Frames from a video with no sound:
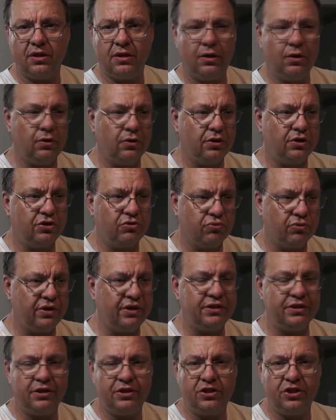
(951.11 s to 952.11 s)
You know, the
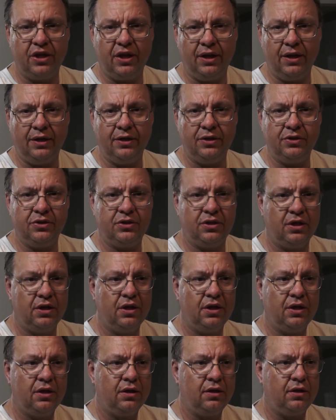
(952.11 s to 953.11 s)
trees had changed,
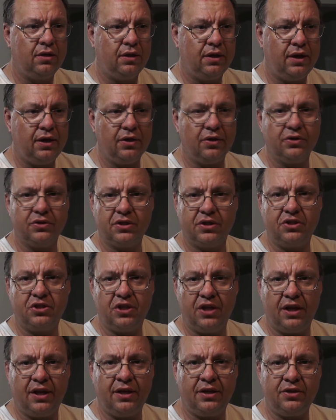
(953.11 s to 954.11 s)
hills had
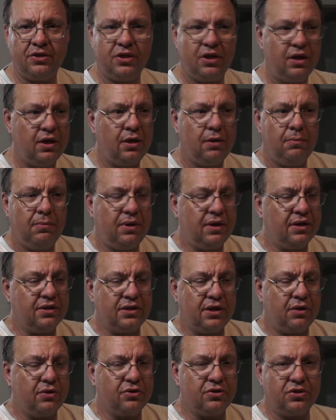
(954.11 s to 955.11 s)
changed, because
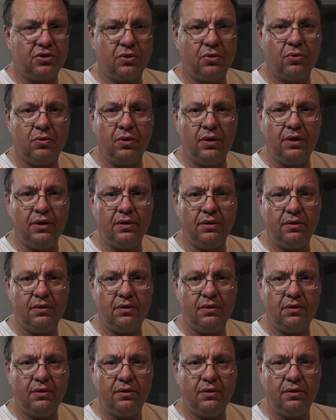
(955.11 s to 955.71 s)
I was so